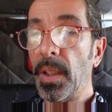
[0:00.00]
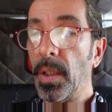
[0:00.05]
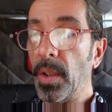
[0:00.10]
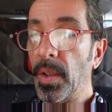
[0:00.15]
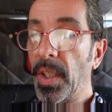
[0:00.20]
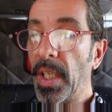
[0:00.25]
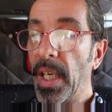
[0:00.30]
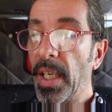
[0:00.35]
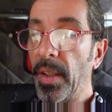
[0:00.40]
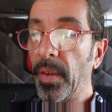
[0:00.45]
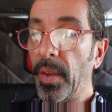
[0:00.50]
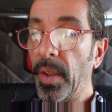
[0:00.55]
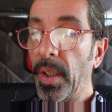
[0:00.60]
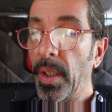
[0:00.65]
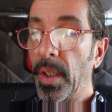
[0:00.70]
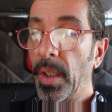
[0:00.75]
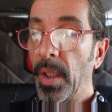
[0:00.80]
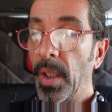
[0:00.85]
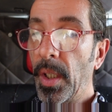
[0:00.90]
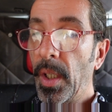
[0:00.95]
I look down.
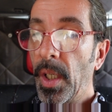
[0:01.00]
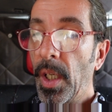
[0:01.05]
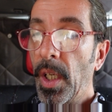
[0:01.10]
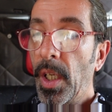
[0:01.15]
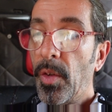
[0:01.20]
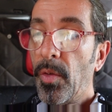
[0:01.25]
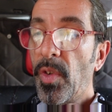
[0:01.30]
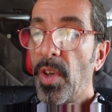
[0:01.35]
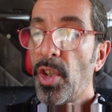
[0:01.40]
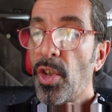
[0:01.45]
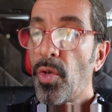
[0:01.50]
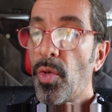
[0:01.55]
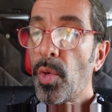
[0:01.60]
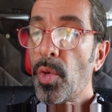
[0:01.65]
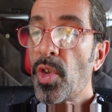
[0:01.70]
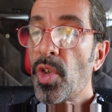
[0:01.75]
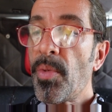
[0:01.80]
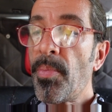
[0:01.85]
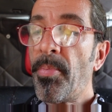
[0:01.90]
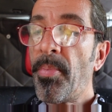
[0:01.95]

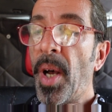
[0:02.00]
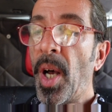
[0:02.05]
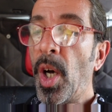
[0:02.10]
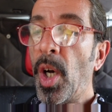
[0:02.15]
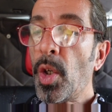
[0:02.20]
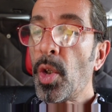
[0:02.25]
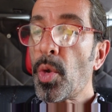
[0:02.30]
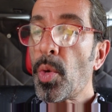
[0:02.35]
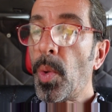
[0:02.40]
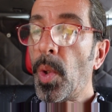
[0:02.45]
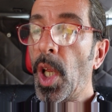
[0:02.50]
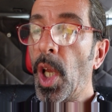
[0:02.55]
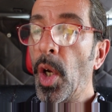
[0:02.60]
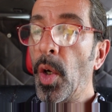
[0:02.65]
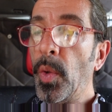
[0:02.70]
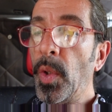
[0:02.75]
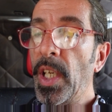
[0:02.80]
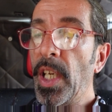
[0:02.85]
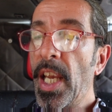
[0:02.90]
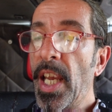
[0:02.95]
Restaurants and bars will
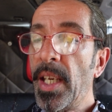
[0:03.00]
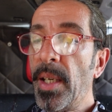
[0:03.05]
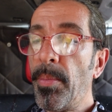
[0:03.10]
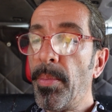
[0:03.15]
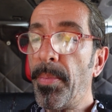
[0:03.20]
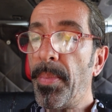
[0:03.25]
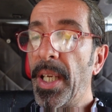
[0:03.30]
only